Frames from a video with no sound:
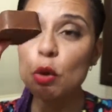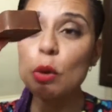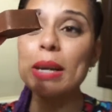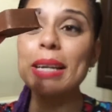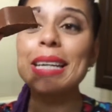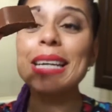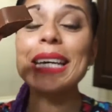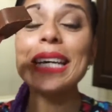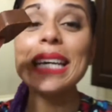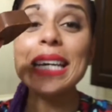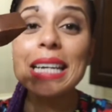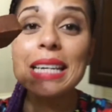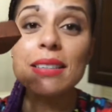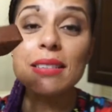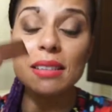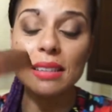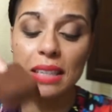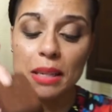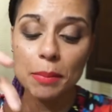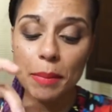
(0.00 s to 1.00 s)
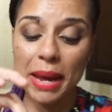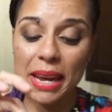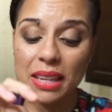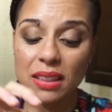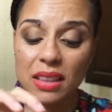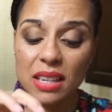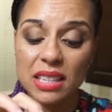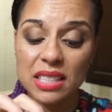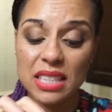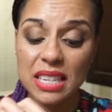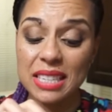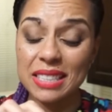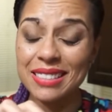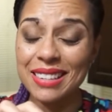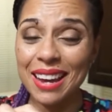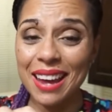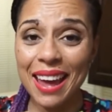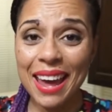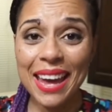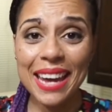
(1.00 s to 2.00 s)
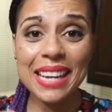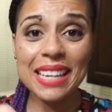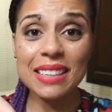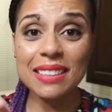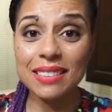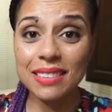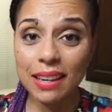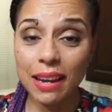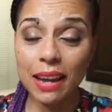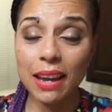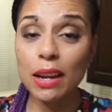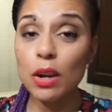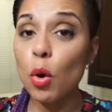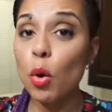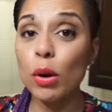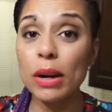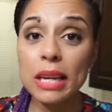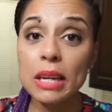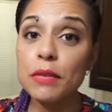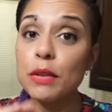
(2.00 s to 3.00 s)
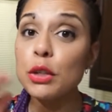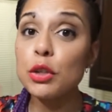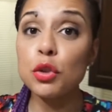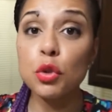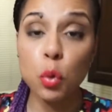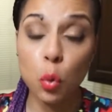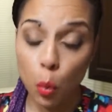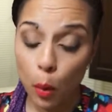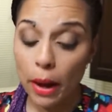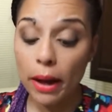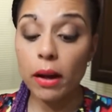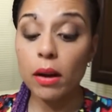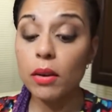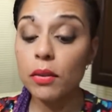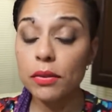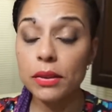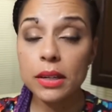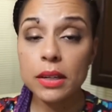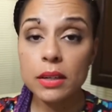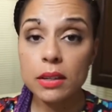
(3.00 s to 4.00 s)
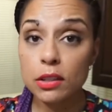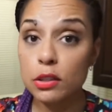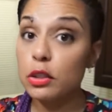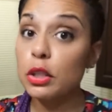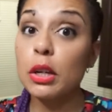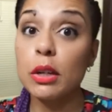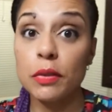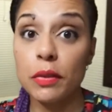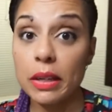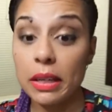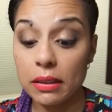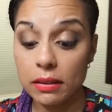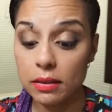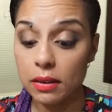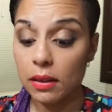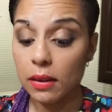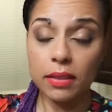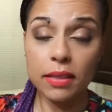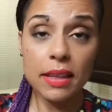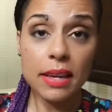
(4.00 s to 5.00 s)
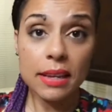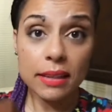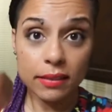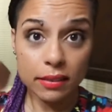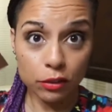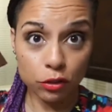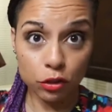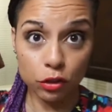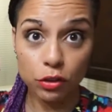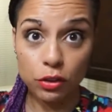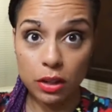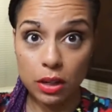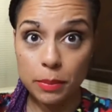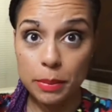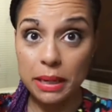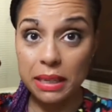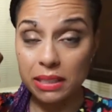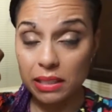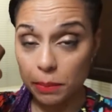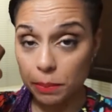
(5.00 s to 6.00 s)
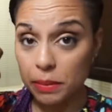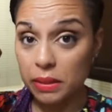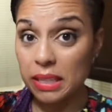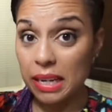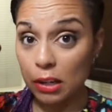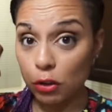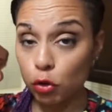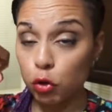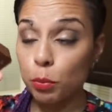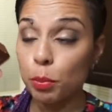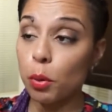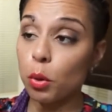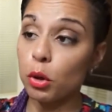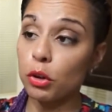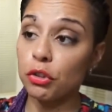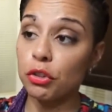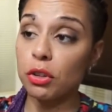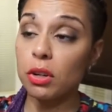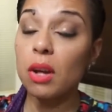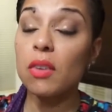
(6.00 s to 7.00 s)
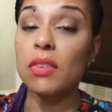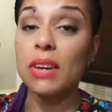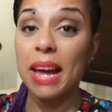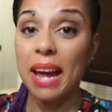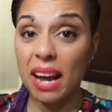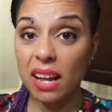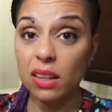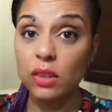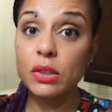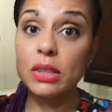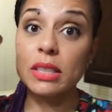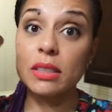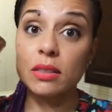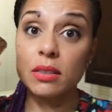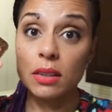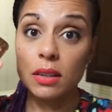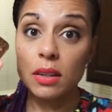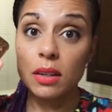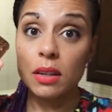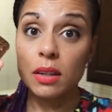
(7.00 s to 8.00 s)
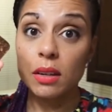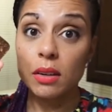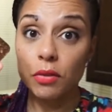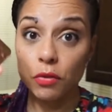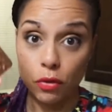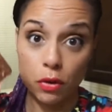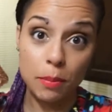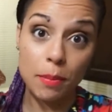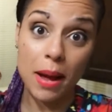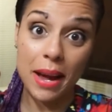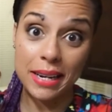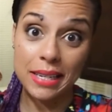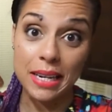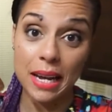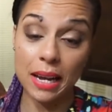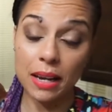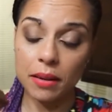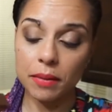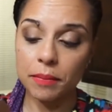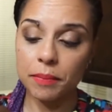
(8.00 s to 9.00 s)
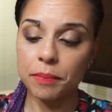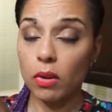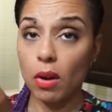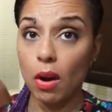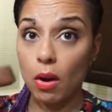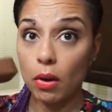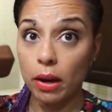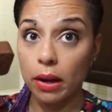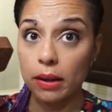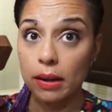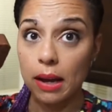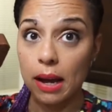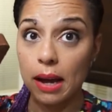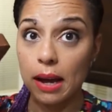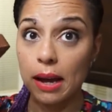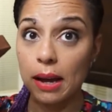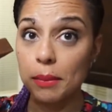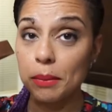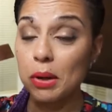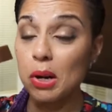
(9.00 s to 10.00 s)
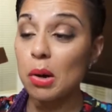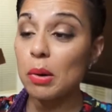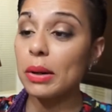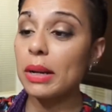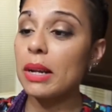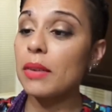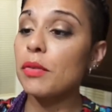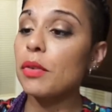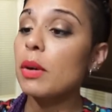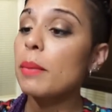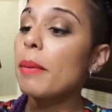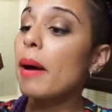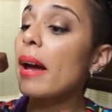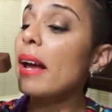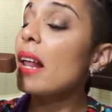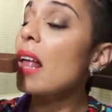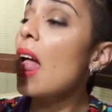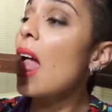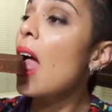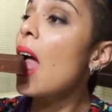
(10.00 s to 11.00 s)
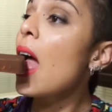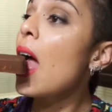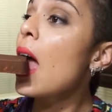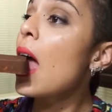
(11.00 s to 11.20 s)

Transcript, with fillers: You could easily make this into eight, ten, or even twelve servings. This is just gonna be a substantial portion of calories for my day. Okay, I'm going in for a bite.